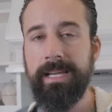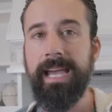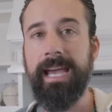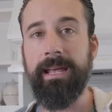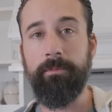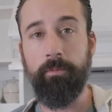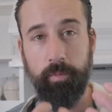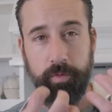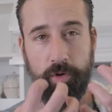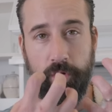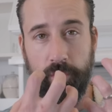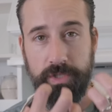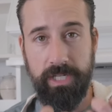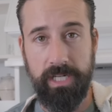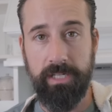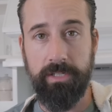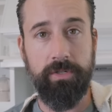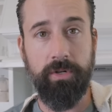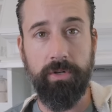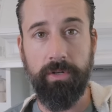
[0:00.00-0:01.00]
and goes
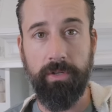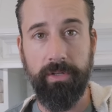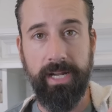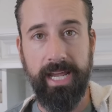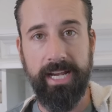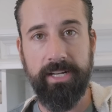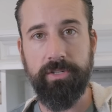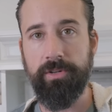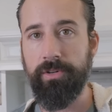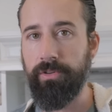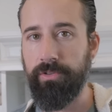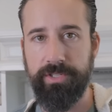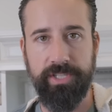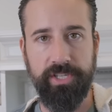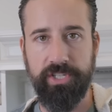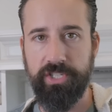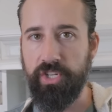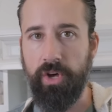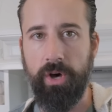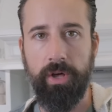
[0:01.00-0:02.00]
internal and external is
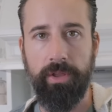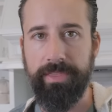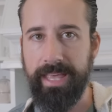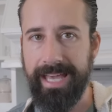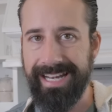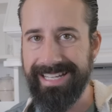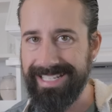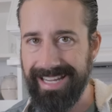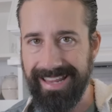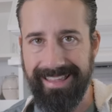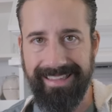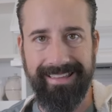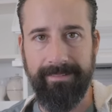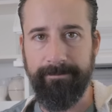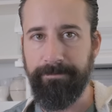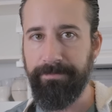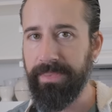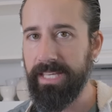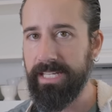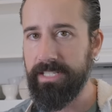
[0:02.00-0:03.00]
the salt. That is it.
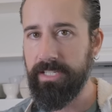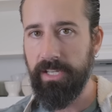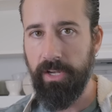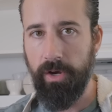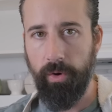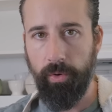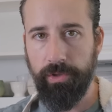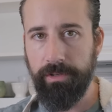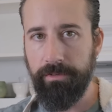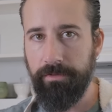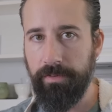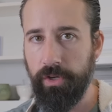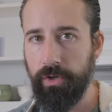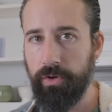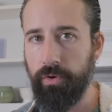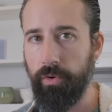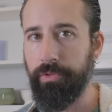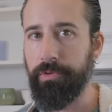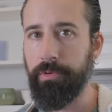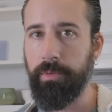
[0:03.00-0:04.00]
That is the only
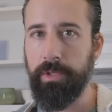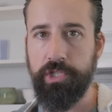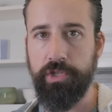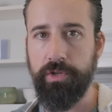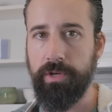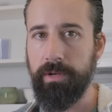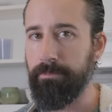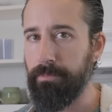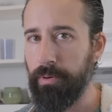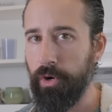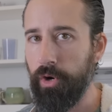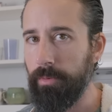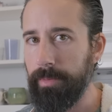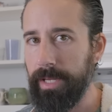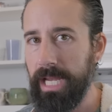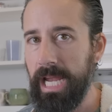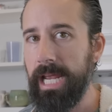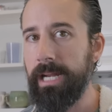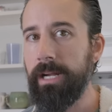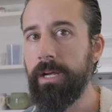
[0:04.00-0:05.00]
vehicle through which you can
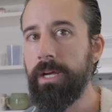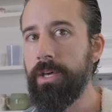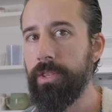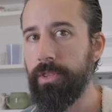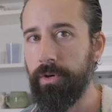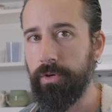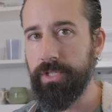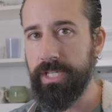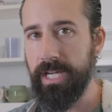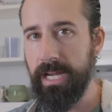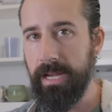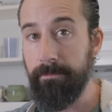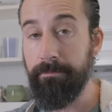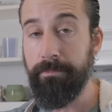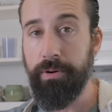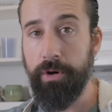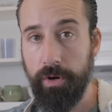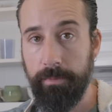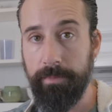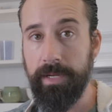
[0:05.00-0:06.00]
permeate those
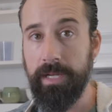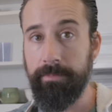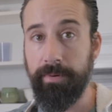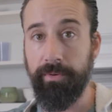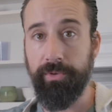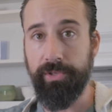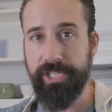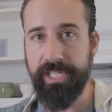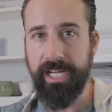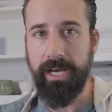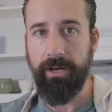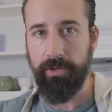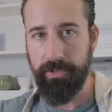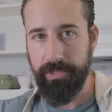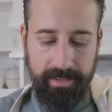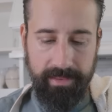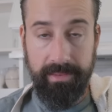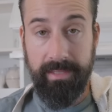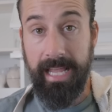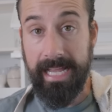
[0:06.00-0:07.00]
impermeable
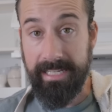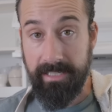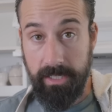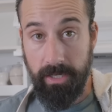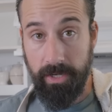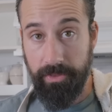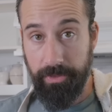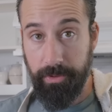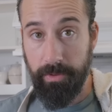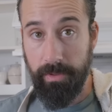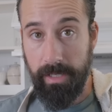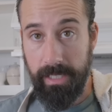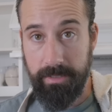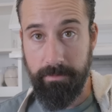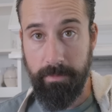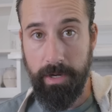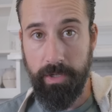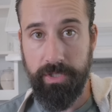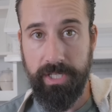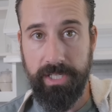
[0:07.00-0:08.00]
cells. That's done through
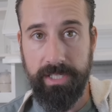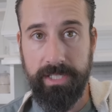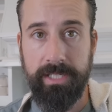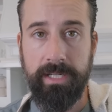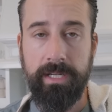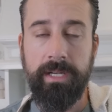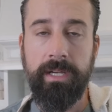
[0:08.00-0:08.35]
osmosis.